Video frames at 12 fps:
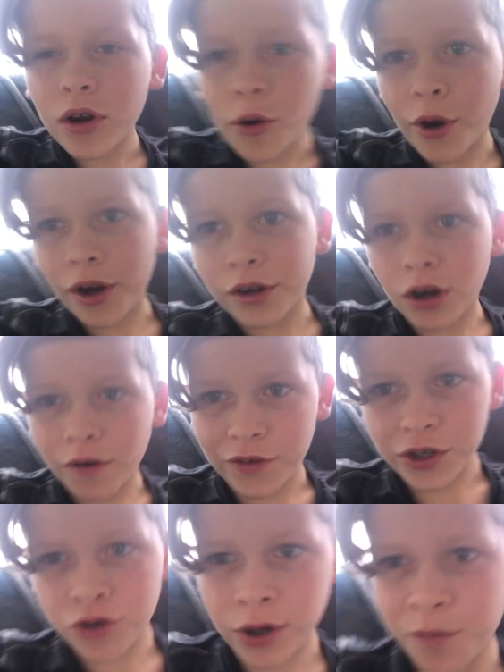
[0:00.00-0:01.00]
going on an
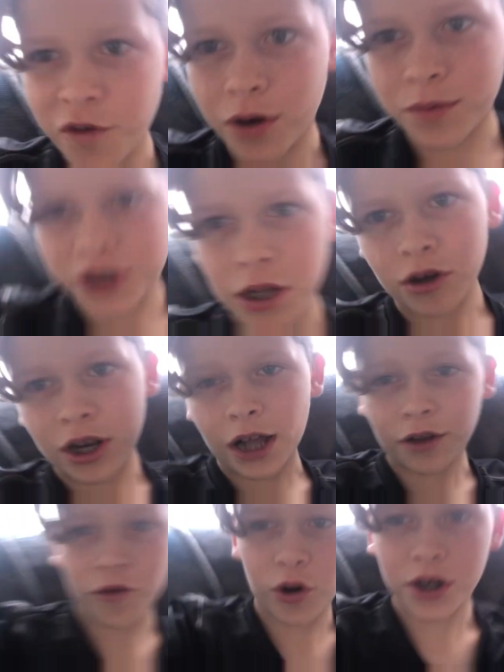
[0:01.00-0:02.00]
RV trip from Southern
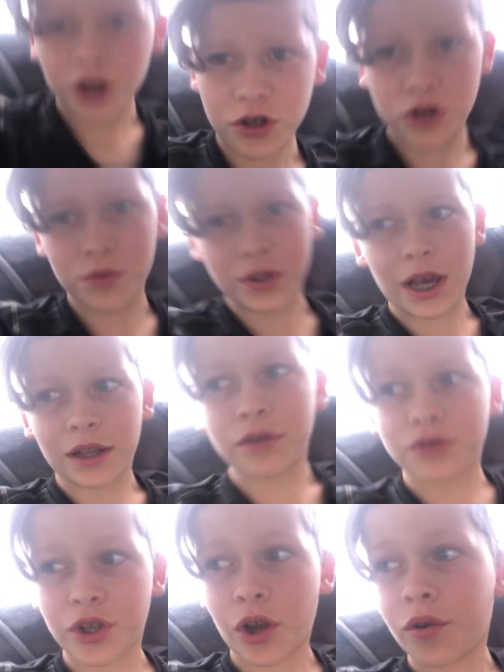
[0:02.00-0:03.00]
California to
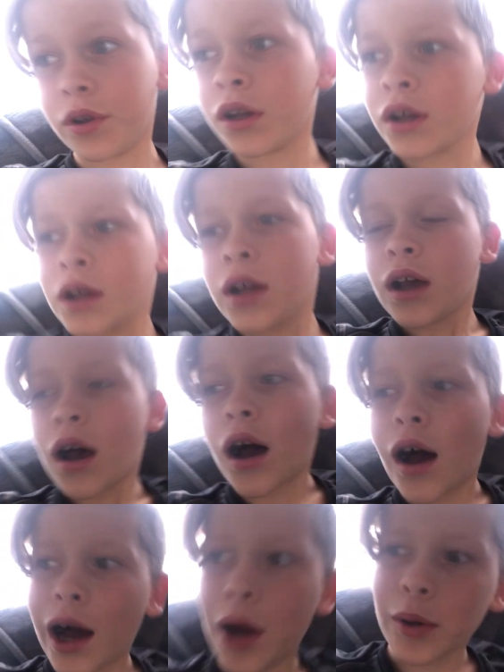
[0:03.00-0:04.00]
Yellowstone.
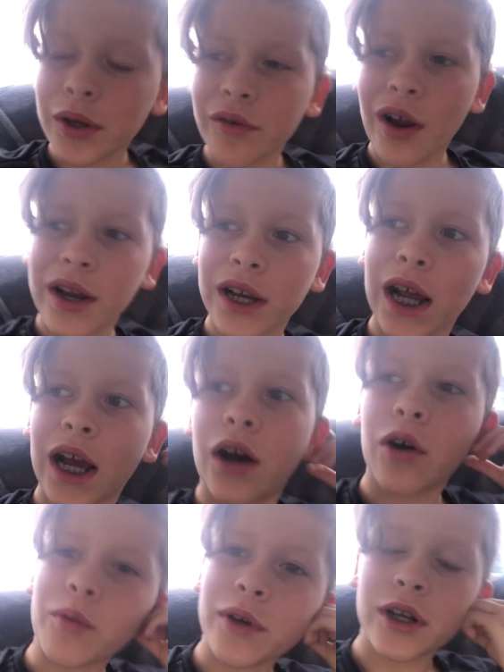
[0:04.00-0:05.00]
And right
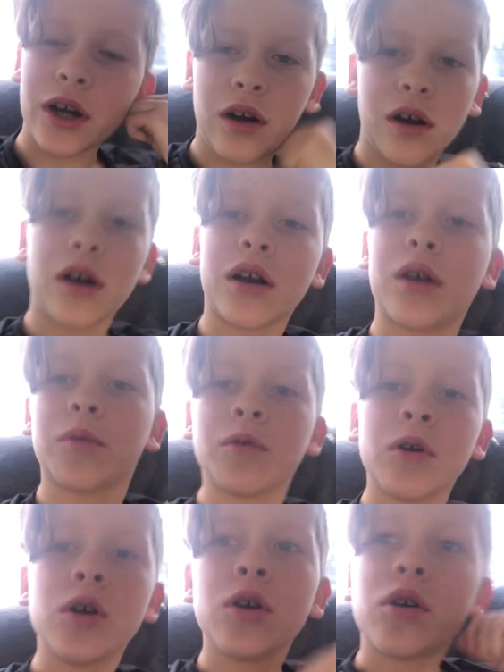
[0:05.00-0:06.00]
now, we're
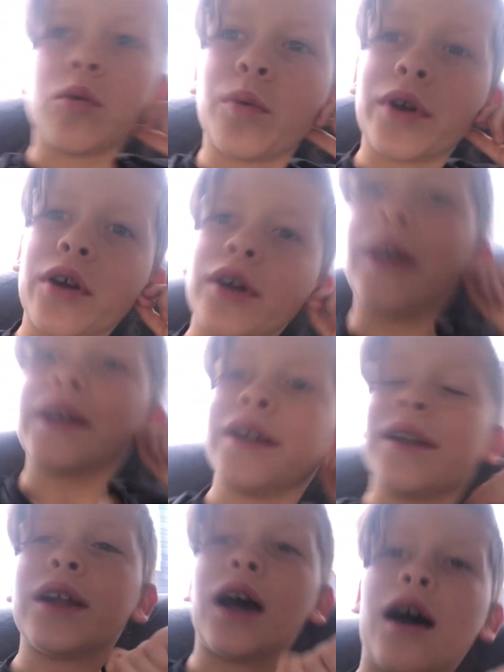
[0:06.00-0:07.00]

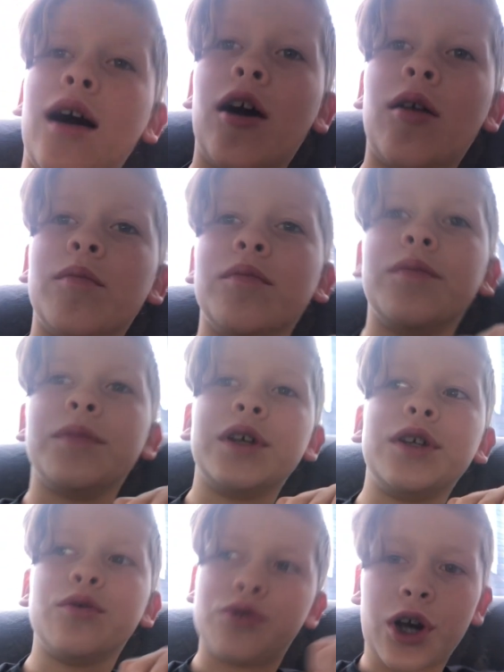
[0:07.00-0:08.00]
in
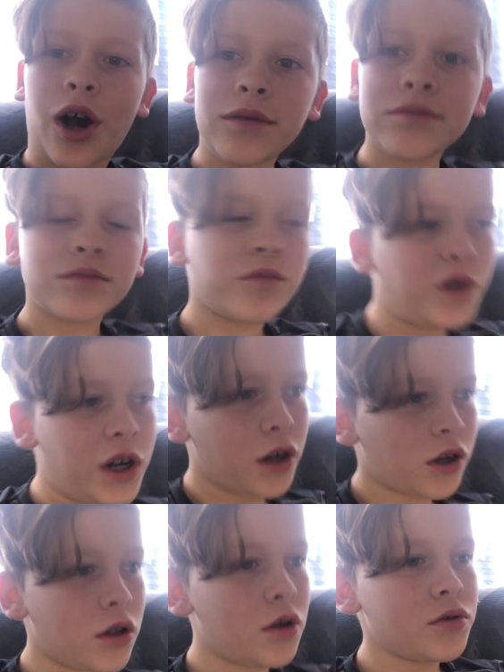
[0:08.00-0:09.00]
Utah. We are
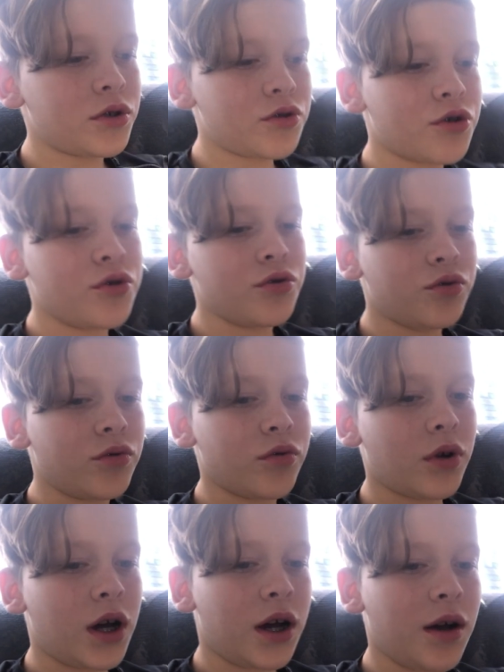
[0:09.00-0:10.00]
close
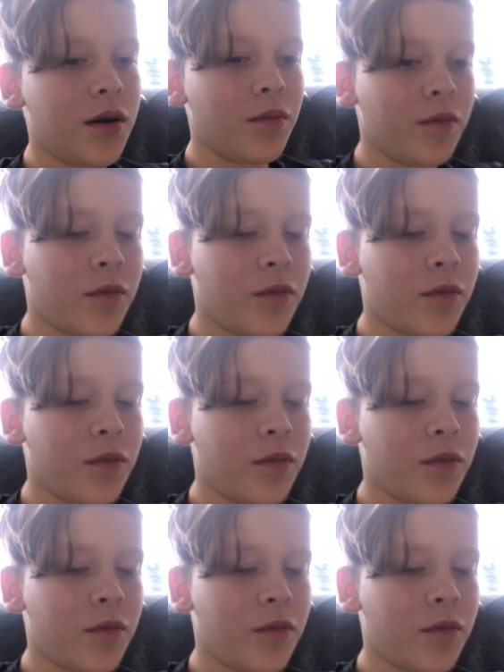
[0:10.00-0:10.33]
to,